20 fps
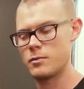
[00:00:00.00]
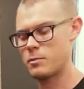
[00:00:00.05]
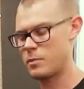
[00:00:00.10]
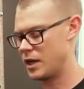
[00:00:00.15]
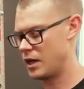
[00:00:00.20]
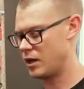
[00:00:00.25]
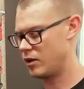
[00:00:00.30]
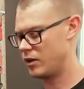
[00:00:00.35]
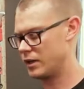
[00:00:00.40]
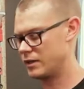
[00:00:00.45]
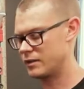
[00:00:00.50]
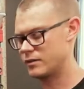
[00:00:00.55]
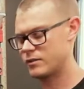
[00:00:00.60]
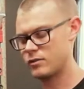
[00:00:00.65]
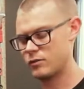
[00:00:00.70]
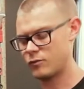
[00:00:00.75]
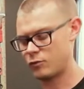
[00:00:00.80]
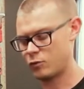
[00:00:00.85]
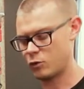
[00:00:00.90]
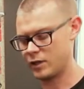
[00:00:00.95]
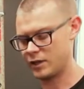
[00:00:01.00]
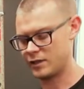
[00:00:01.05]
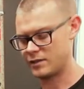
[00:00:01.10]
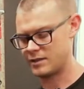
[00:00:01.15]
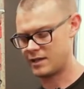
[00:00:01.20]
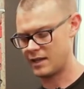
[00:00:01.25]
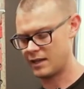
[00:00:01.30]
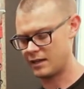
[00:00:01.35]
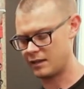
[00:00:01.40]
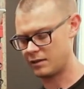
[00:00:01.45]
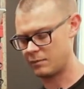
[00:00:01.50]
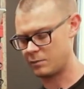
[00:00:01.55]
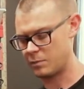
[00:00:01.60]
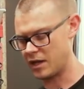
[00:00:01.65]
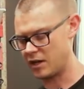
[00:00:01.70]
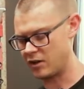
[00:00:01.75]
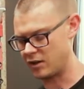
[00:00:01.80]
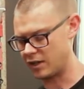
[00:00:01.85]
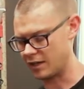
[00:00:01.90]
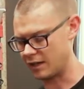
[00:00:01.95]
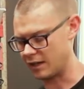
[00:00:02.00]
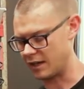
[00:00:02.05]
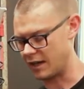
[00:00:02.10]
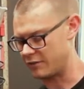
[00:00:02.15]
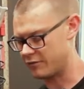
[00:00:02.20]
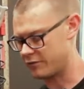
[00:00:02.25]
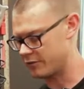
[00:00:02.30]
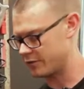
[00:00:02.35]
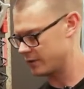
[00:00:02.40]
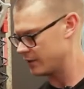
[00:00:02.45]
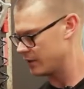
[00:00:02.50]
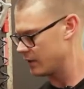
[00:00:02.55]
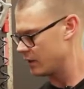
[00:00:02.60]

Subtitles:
bearings for extended bearing life.